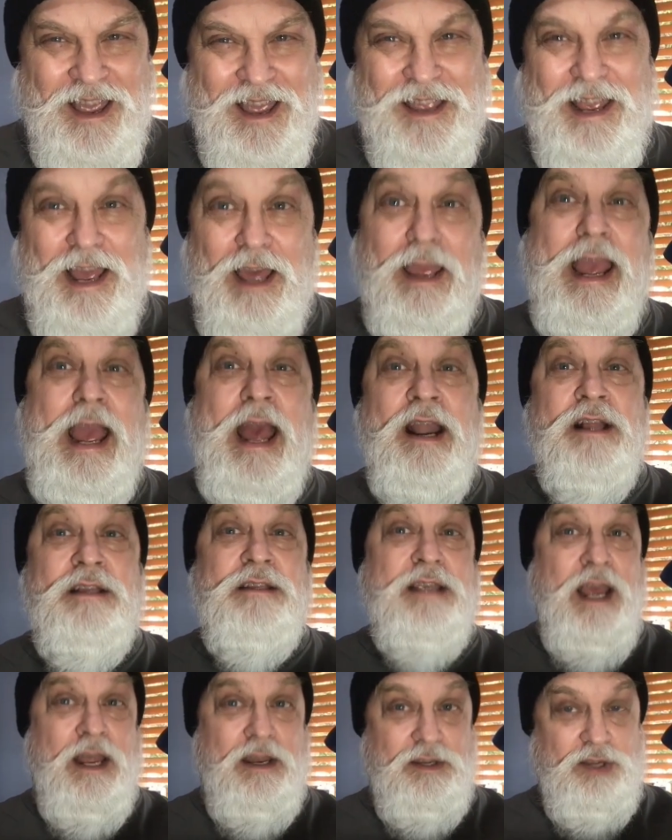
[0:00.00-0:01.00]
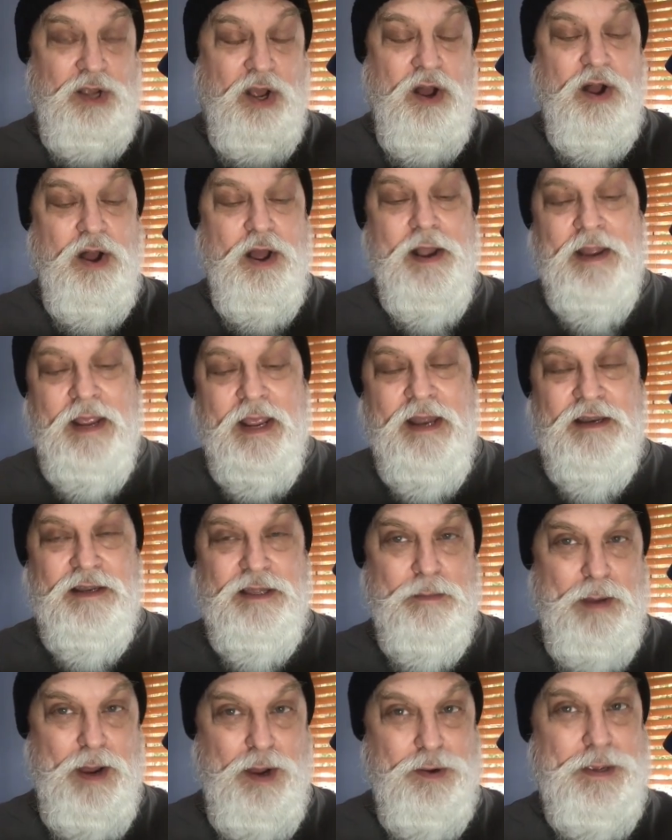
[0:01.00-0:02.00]
Yeah, cannons get tied into
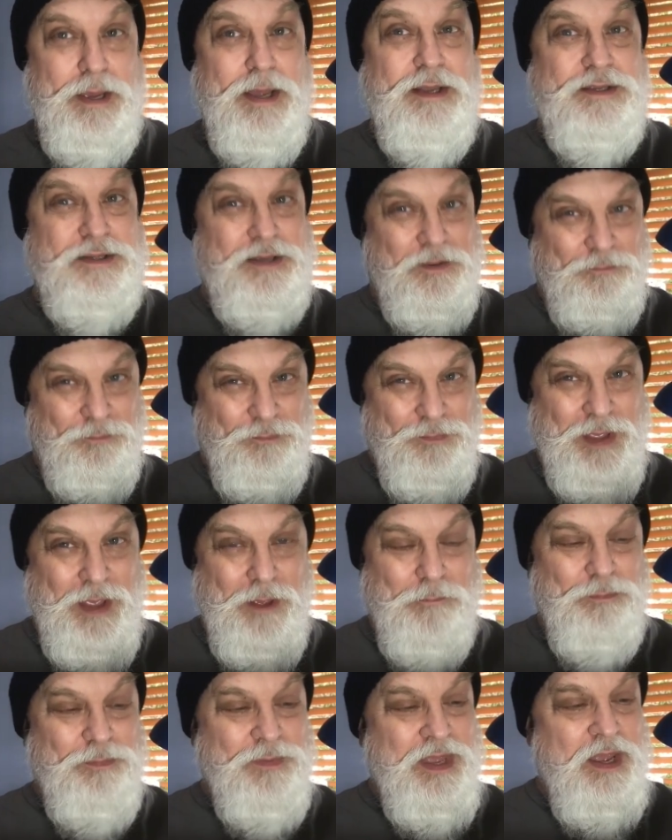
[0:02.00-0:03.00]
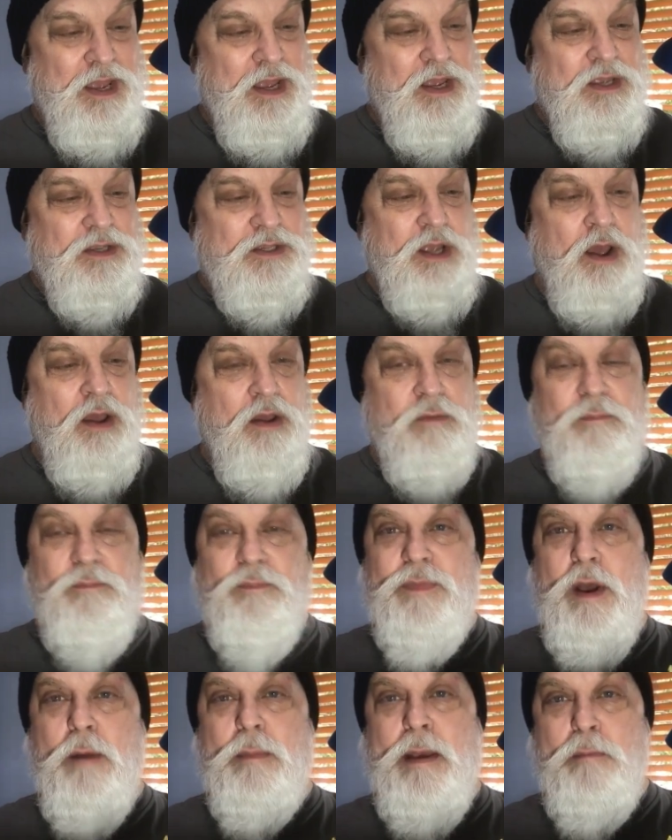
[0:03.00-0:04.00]
the bulkheads, yeah. So
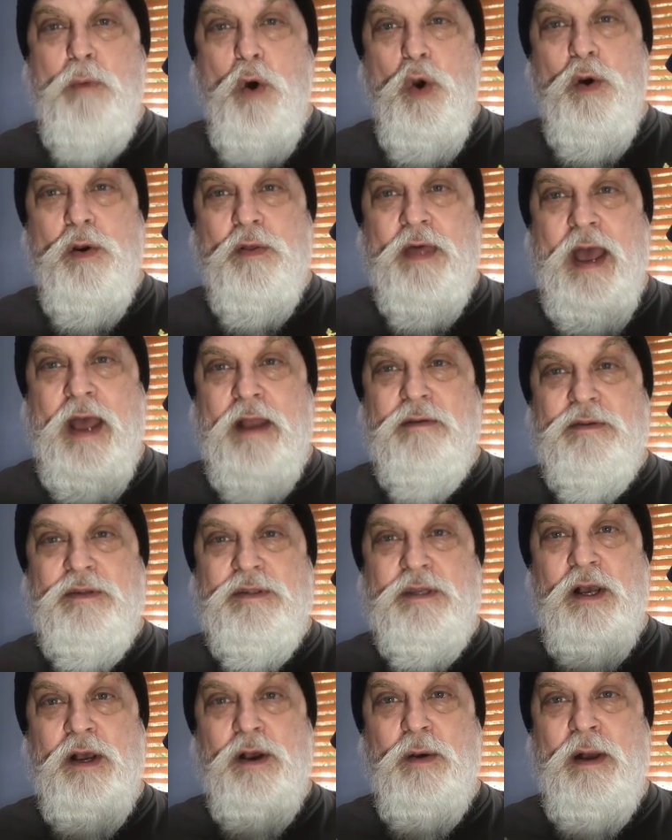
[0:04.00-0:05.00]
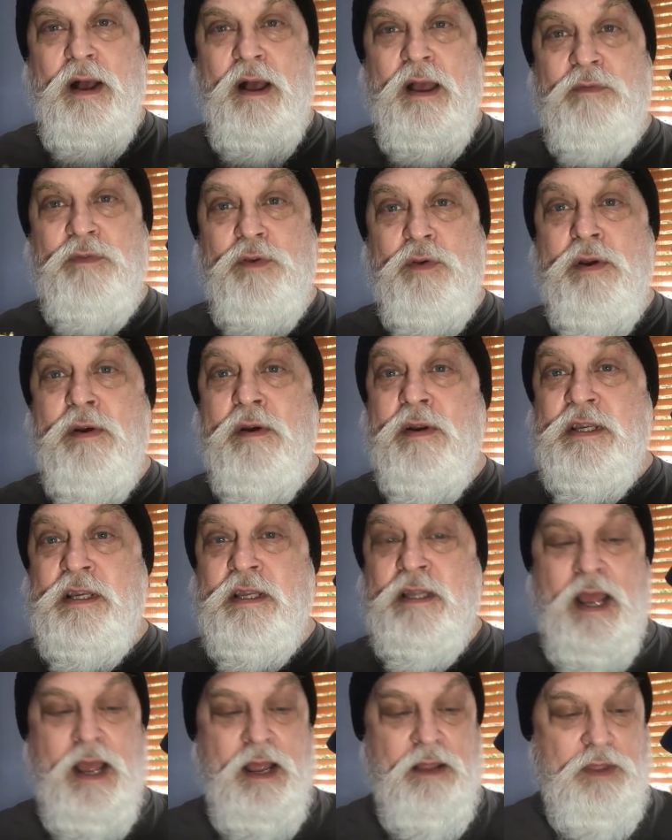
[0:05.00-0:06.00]
there'll be more of that. So if you're interested
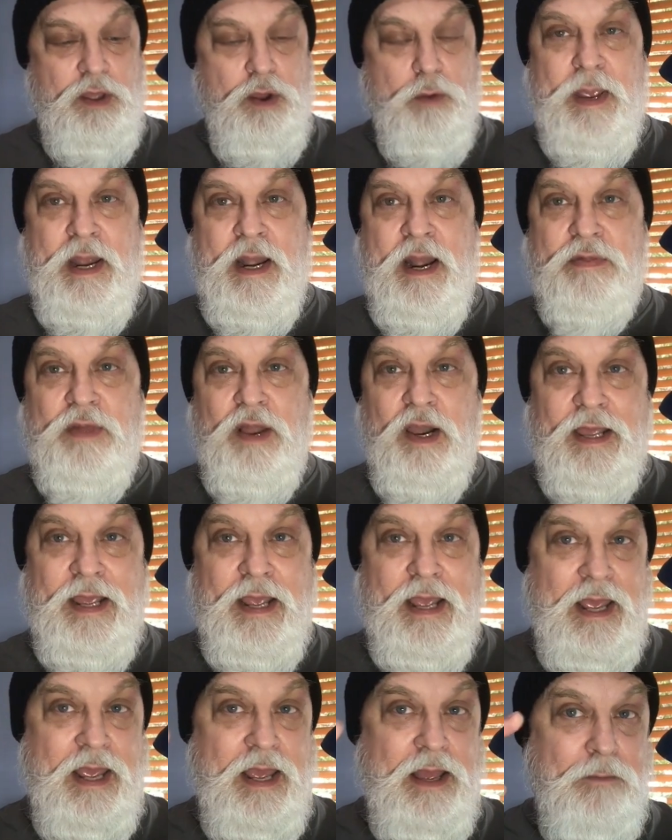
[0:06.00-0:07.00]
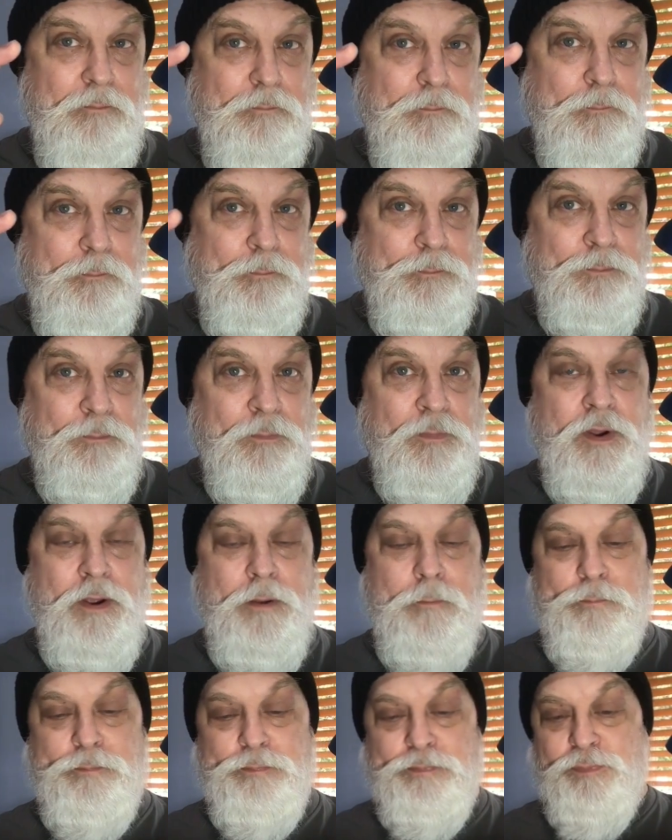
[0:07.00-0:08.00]
in that, there'll be another link here,
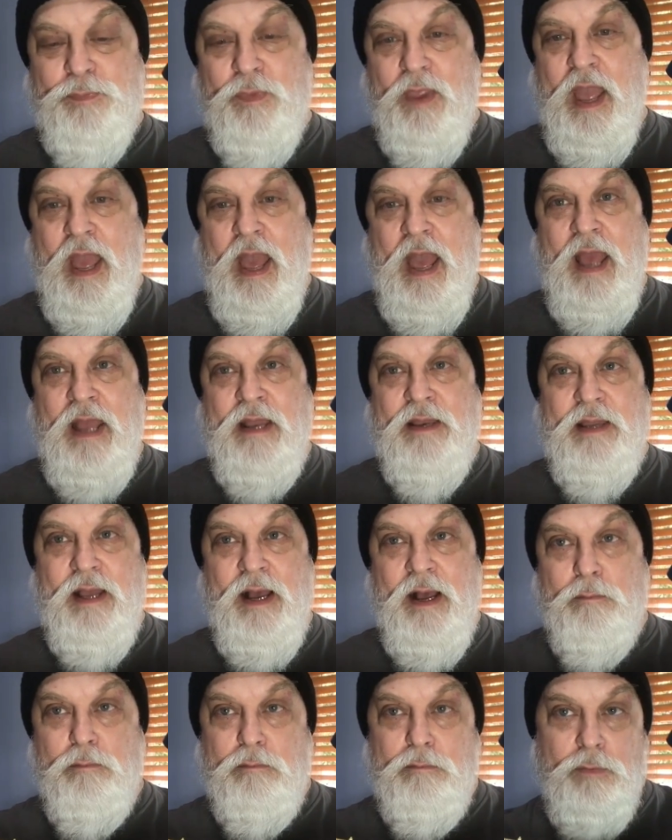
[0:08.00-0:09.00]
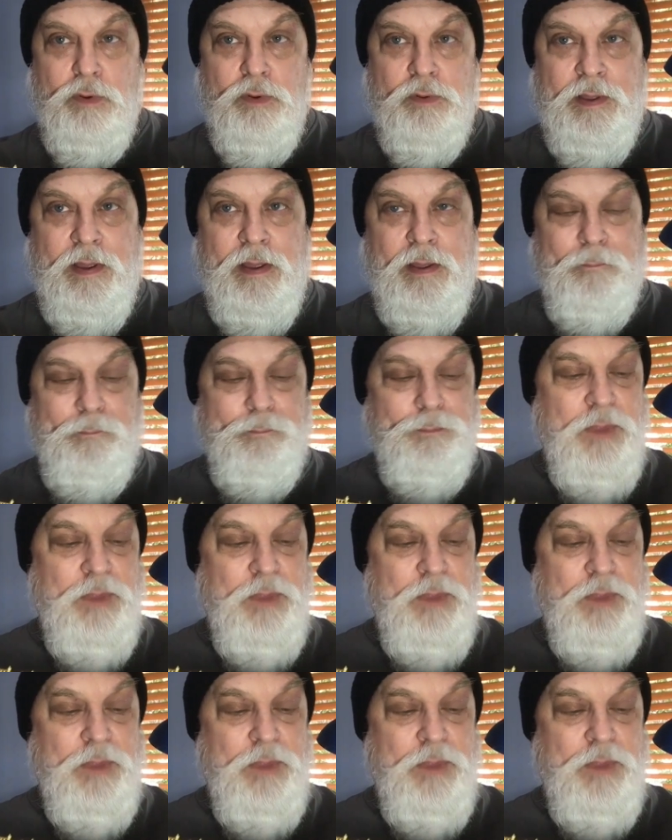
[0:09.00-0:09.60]
right? And there.